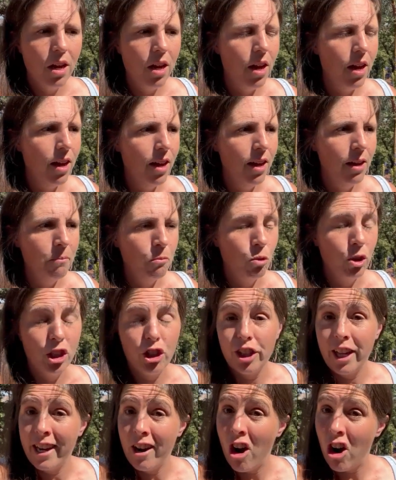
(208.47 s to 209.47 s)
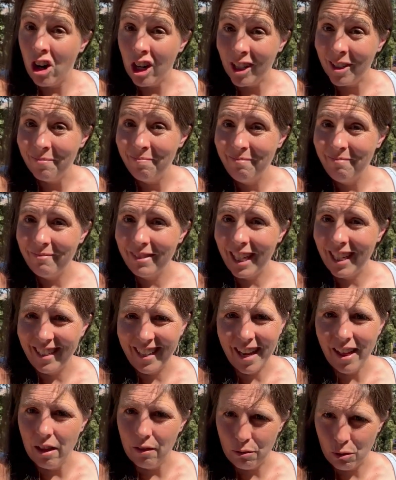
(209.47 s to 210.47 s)
um, which they are in
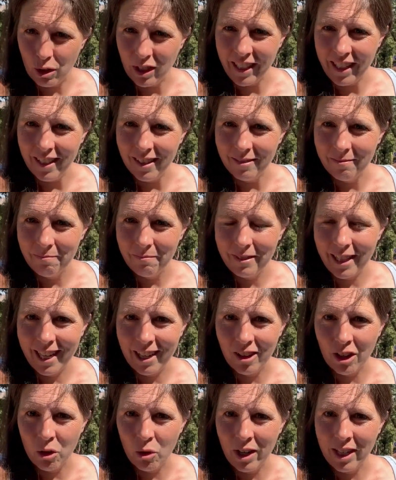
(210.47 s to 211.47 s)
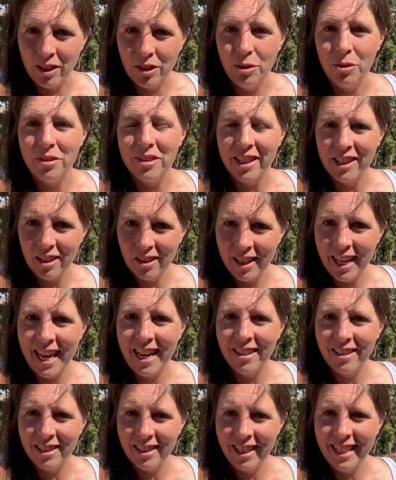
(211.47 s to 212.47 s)
California. They are going to
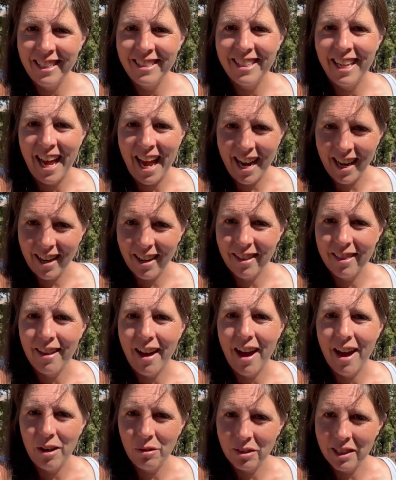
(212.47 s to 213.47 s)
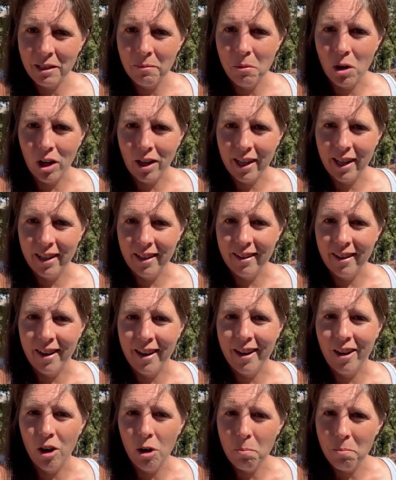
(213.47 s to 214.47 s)
single-handedly tank the housing market, and I
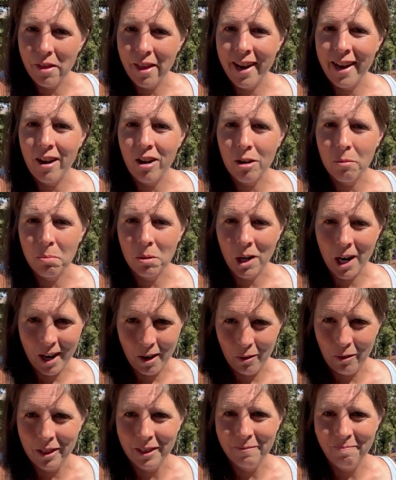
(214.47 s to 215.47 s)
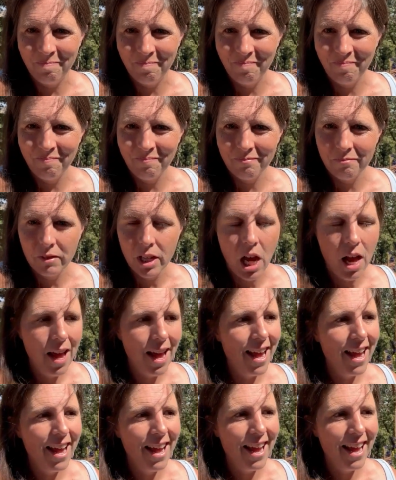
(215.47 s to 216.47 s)
hope they are proud.
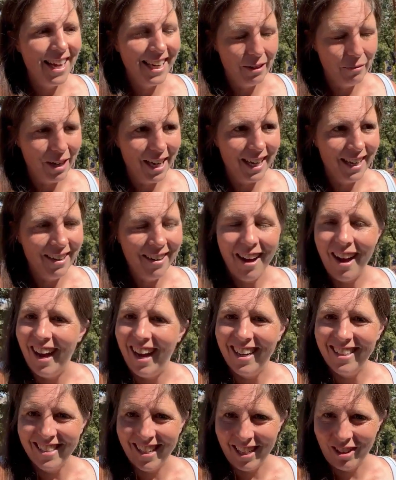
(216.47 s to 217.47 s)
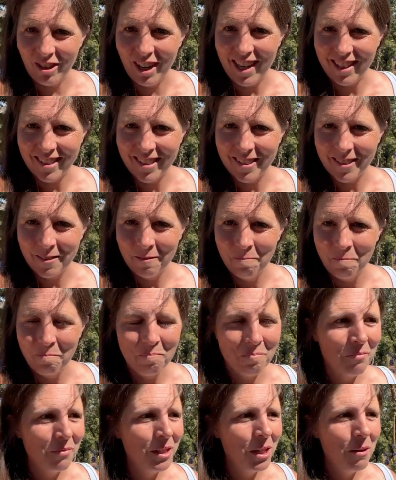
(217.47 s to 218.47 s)
Anyway, I digress.
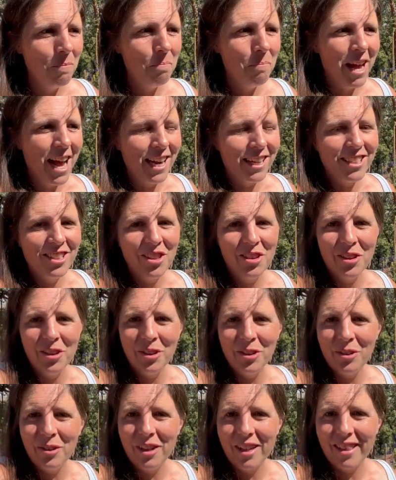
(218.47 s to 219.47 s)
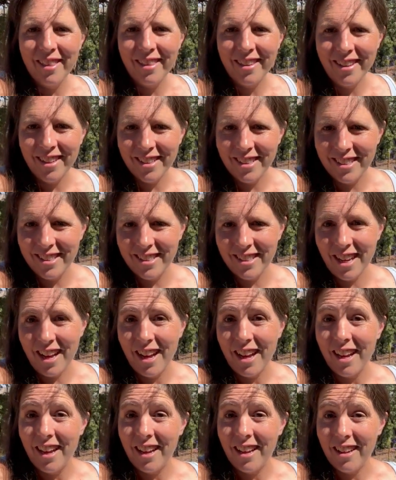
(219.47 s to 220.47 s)
Back to this
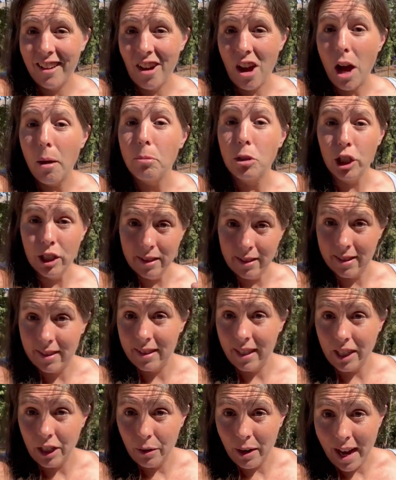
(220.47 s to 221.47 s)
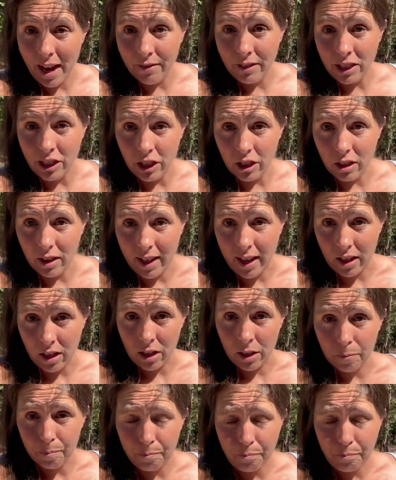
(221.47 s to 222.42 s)
uh, options that you have in your letter.